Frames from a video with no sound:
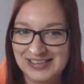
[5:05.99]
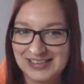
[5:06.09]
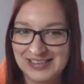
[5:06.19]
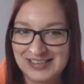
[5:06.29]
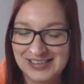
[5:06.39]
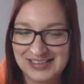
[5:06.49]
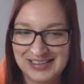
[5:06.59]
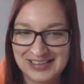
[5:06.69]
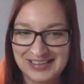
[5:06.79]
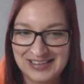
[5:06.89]
pound wear
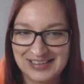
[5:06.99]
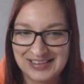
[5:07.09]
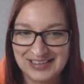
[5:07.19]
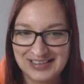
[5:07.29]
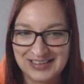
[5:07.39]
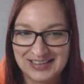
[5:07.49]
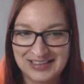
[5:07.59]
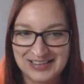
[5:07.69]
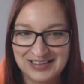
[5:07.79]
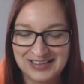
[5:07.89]
pair of
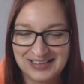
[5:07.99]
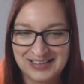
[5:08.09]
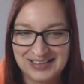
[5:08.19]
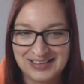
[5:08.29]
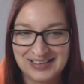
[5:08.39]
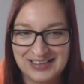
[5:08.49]
Nike trainers,